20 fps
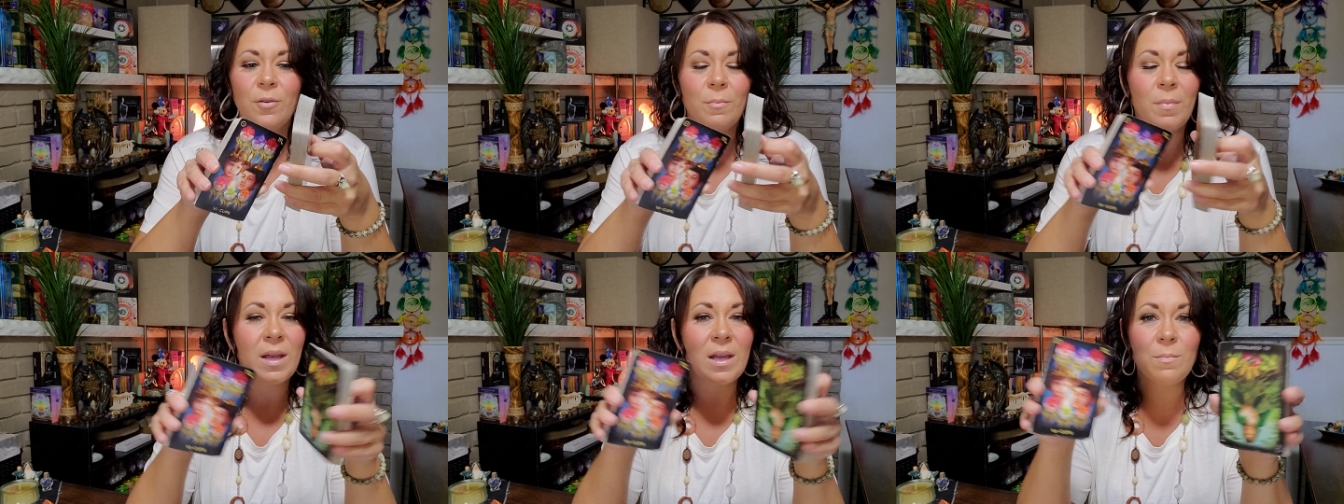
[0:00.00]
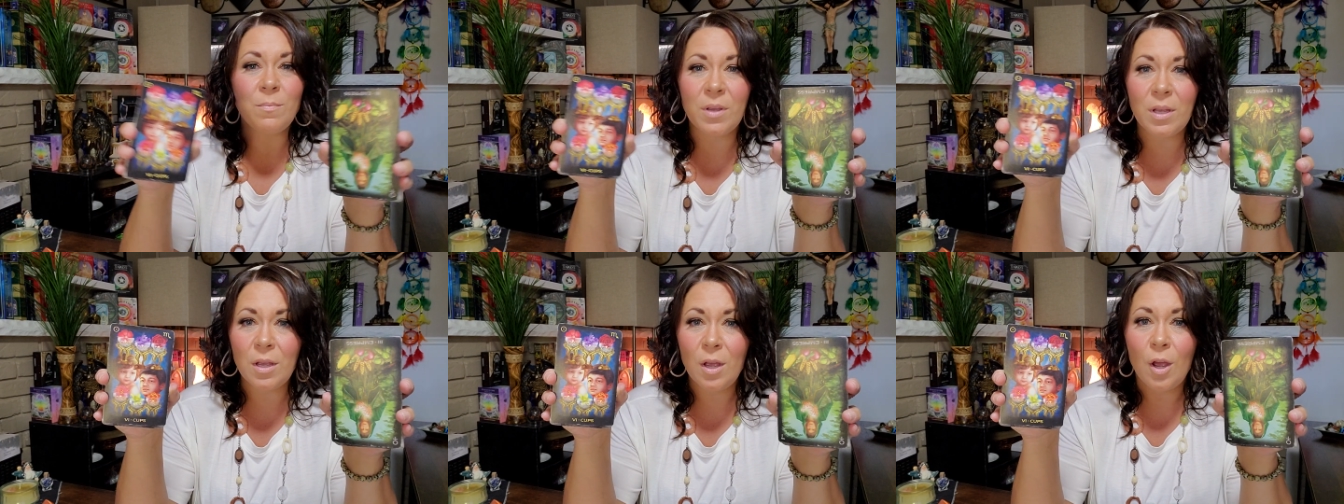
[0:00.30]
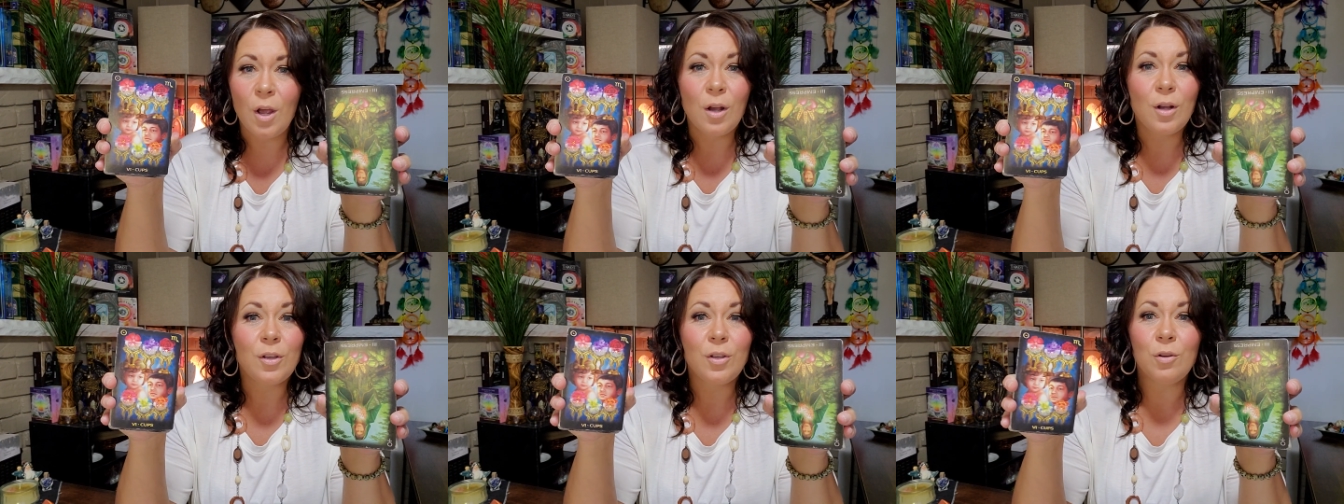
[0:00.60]
Maybe
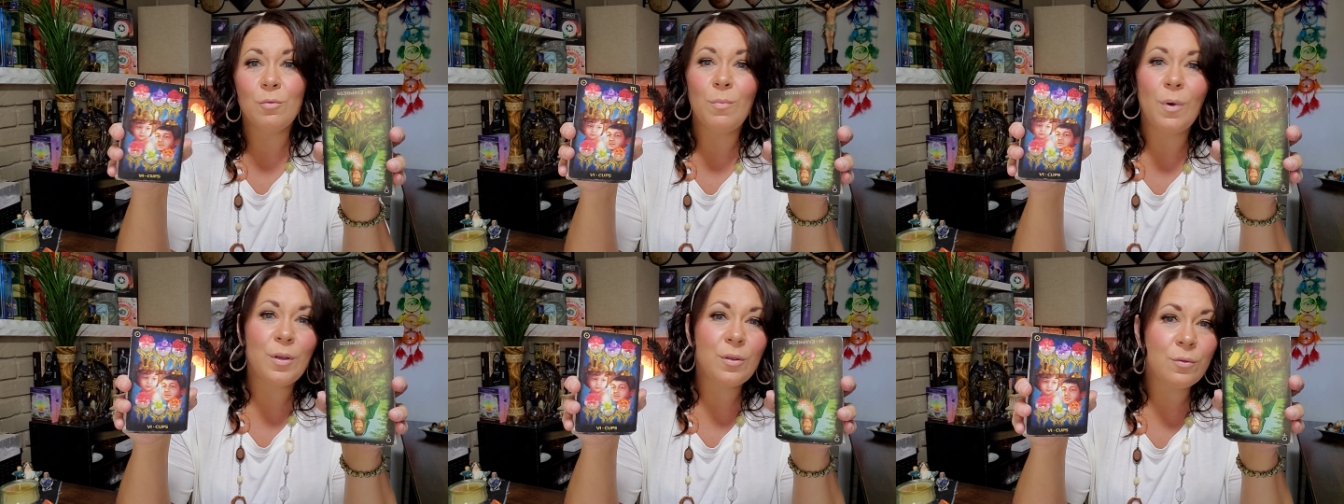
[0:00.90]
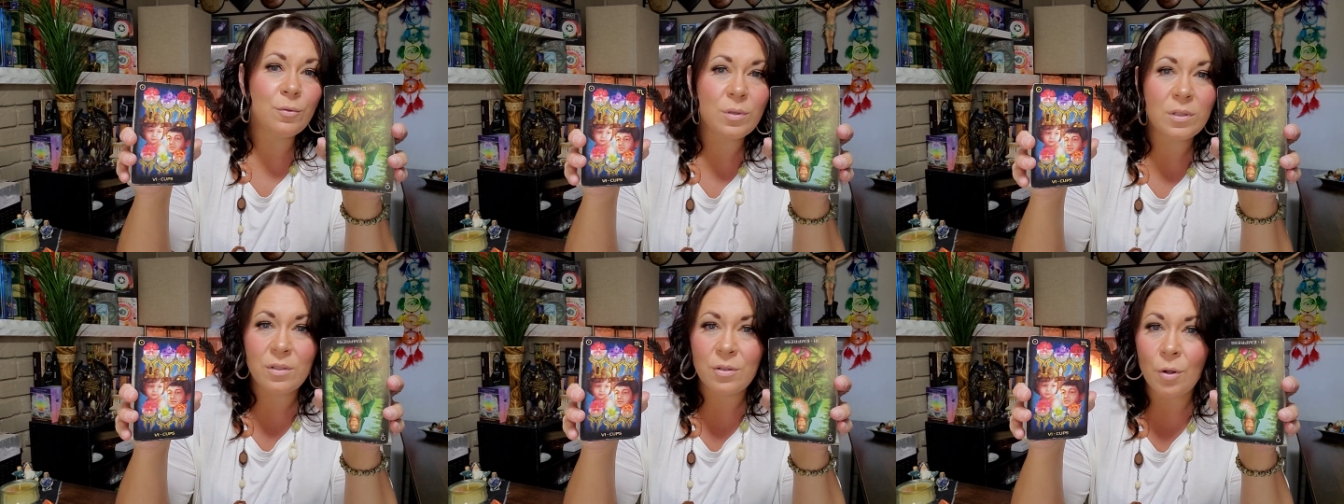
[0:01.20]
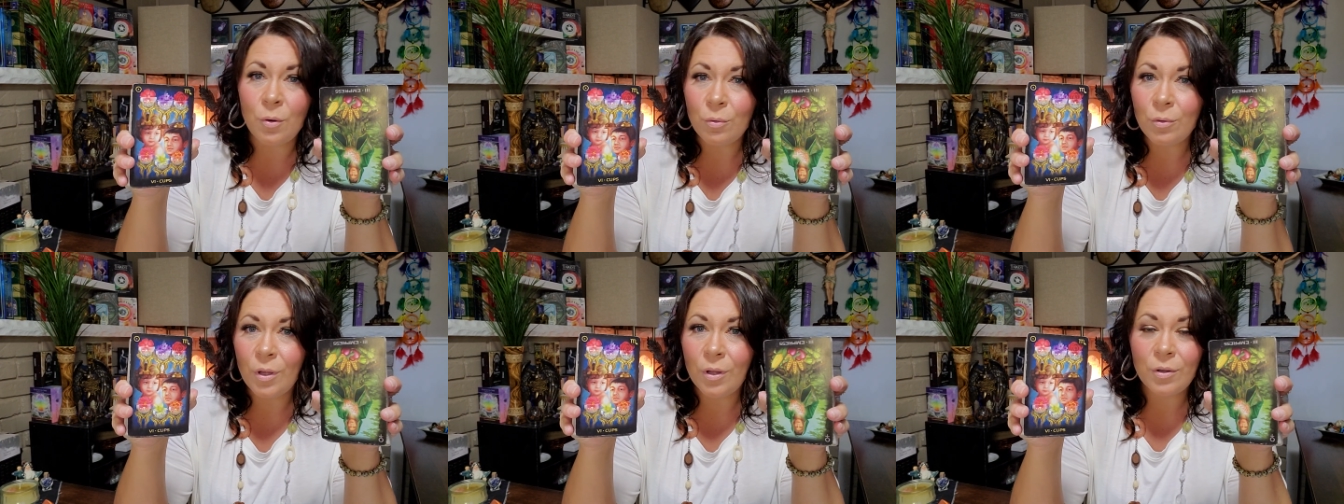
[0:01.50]
your mother is
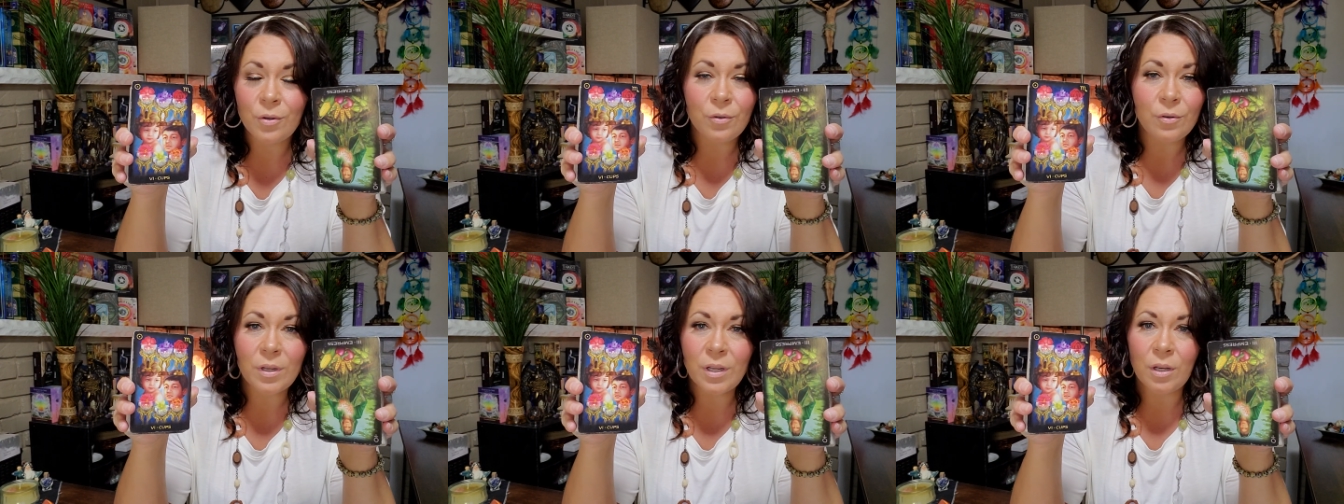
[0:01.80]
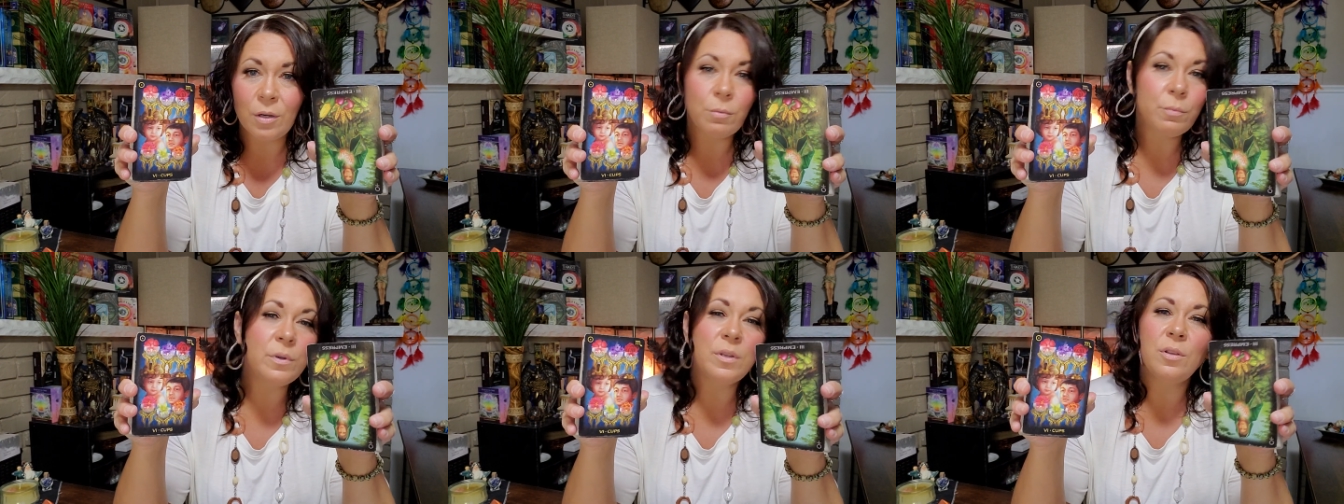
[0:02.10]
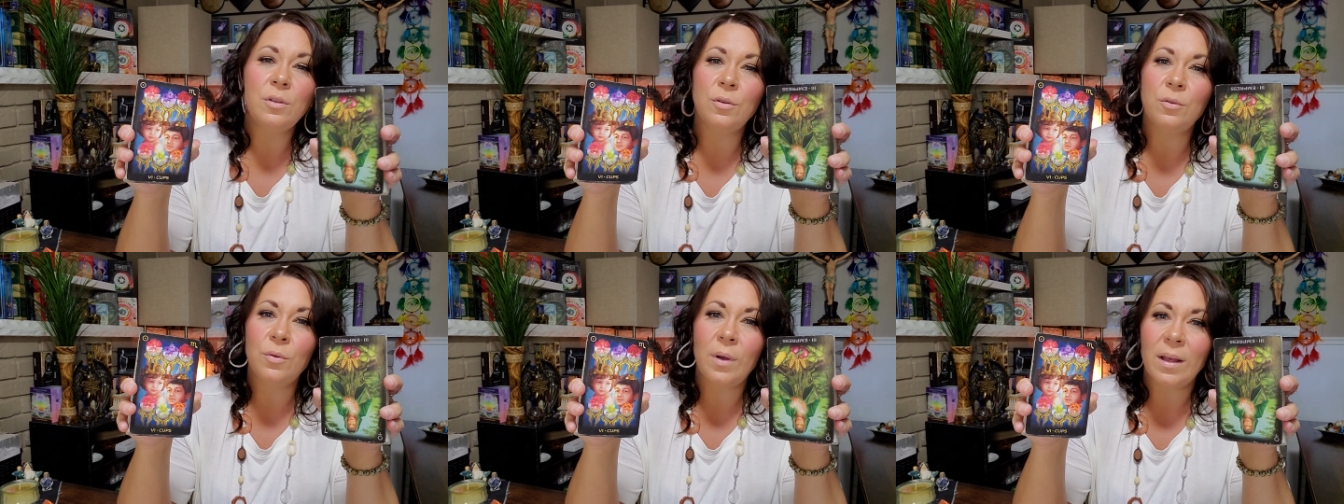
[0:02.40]
no longer here
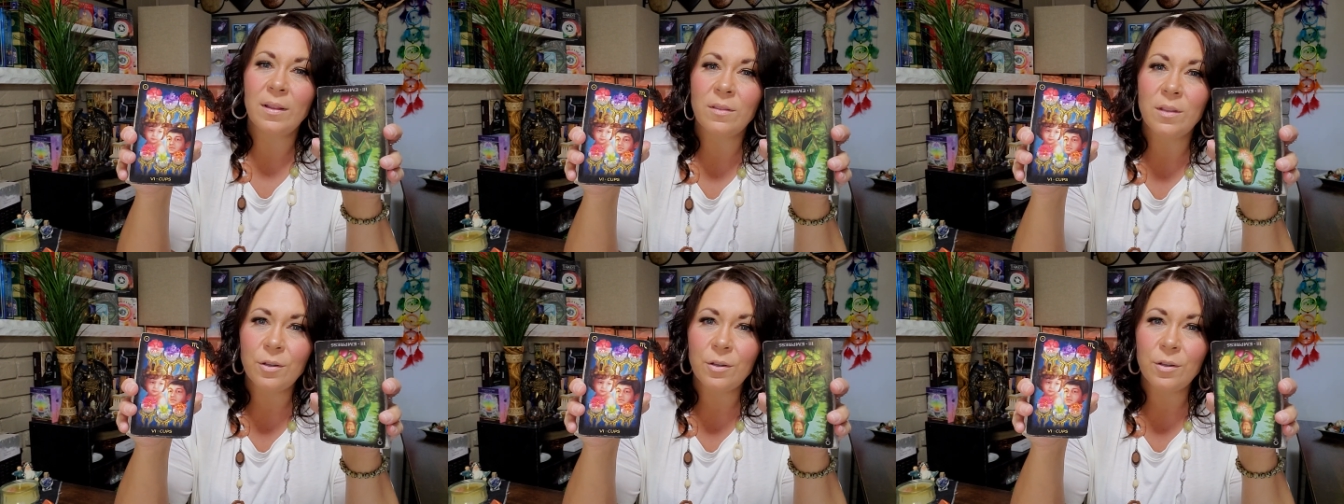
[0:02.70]
with you and